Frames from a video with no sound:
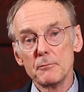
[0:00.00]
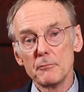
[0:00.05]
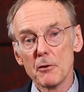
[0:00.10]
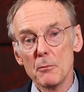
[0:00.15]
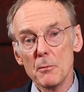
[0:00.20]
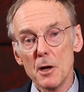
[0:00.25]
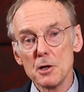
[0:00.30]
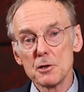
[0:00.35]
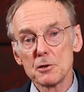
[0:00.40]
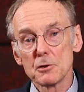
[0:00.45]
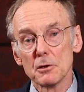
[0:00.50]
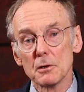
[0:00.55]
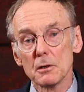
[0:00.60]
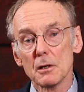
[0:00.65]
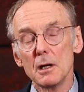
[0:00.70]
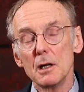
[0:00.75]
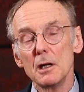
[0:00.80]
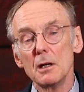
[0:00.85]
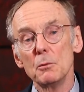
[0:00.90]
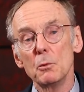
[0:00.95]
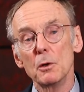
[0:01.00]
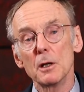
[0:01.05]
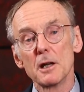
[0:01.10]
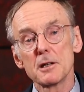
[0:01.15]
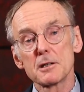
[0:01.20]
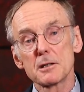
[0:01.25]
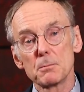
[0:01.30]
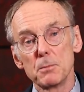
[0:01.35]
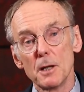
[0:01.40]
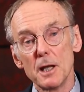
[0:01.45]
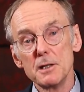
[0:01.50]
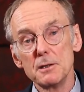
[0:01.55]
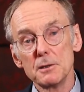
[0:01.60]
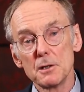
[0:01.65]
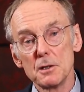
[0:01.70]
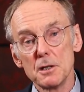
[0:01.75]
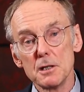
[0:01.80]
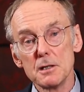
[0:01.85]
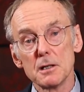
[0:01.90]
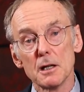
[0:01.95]
information will explain
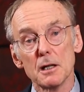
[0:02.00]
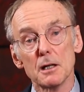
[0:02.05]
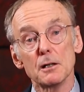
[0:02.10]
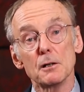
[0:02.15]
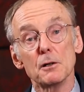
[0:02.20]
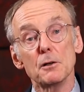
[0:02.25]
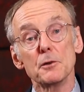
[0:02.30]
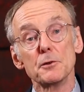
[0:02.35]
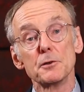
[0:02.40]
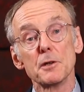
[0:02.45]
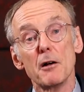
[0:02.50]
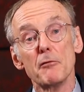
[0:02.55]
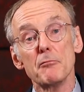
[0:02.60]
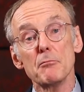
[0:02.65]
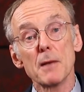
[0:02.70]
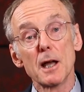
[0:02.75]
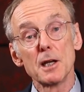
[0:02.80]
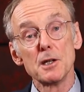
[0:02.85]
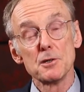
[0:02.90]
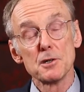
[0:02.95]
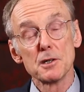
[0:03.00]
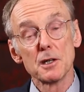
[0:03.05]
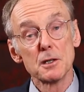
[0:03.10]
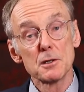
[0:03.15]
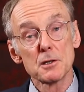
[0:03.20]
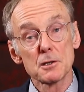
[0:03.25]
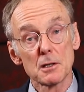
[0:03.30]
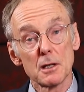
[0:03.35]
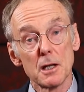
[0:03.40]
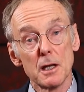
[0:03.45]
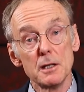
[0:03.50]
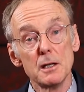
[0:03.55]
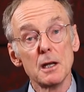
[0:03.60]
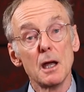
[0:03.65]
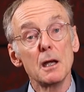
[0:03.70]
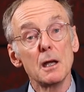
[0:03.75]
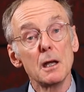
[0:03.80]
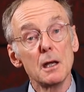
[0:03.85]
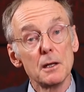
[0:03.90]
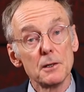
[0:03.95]
the details of managing
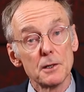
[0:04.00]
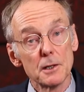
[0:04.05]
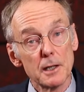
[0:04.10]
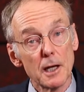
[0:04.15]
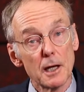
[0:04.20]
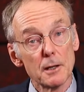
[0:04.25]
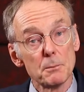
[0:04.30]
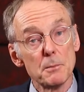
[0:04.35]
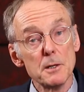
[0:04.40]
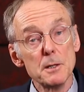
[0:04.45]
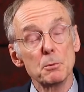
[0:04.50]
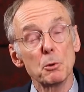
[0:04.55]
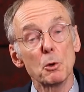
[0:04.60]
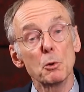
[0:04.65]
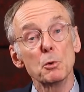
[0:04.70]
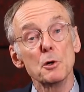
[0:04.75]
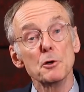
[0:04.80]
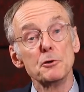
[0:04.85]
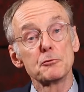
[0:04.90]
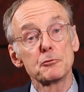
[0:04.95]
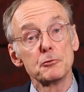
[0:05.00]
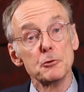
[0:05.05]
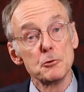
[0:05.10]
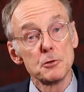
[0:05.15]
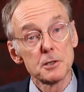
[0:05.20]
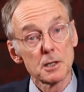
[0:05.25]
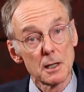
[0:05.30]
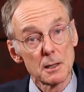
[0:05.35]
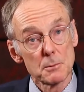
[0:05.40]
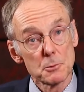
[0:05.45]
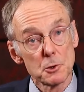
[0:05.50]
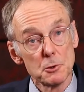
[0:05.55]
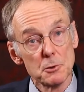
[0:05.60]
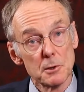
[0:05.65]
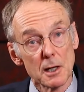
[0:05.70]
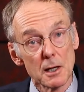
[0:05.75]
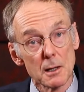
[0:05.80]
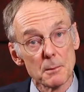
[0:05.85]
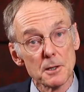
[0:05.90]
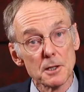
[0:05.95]
insulin to get people with true type 2
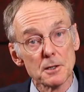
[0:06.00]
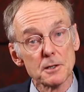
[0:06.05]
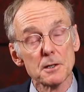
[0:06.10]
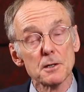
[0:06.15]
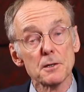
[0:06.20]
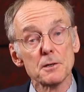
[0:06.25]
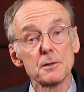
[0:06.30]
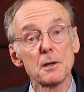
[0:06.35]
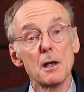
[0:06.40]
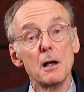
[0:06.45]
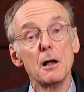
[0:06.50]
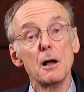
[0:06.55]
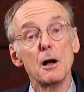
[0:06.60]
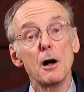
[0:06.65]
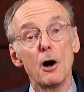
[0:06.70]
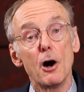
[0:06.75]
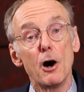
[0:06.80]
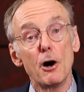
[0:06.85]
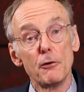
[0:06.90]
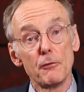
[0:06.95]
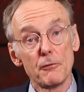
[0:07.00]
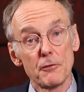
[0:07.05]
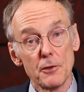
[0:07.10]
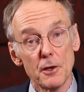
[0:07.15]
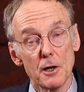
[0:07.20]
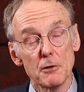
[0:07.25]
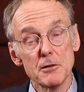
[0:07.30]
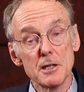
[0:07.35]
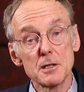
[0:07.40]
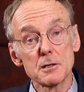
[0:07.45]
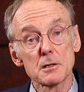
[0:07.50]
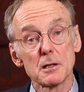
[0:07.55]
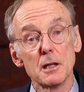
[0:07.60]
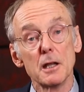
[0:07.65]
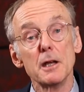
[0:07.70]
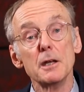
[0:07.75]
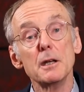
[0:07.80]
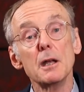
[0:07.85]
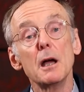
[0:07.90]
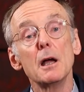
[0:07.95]
diabetes off their
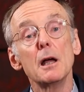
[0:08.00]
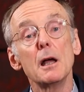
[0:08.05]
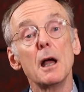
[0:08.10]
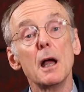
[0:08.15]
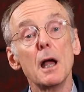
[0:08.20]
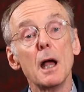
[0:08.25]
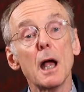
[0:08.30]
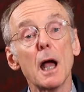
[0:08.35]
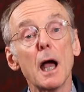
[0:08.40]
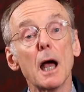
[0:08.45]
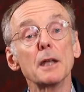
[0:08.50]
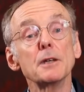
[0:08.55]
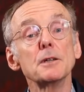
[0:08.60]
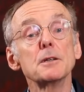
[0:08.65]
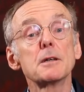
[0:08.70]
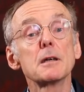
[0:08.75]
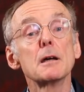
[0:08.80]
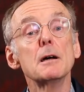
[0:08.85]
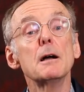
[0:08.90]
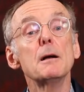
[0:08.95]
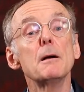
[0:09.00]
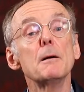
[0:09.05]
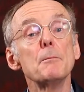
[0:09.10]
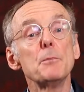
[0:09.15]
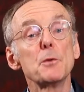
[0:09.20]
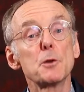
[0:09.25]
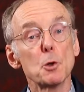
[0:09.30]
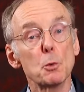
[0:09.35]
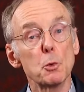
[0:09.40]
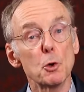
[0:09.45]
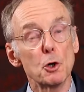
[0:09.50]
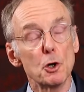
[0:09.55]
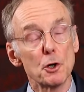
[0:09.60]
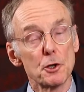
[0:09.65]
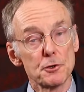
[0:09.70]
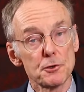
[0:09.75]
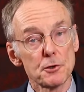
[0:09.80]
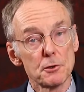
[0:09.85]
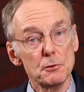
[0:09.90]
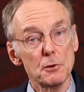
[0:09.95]
insulin and
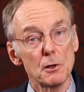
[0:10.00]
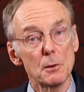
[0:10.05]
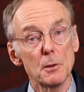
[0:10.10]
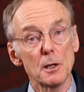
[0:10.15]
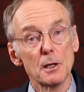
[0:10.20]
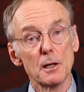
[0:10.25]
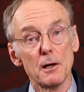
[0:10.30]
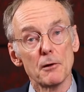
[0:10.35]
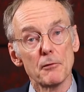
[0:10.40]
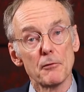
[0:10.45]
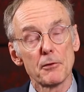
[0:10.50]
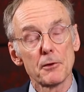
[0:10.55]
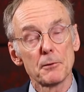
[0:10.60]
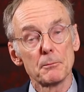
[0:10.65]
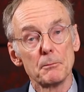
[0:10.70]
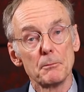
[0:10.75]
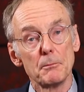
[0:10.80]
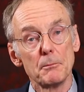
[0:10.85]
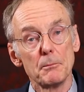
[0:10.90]
towards normal health.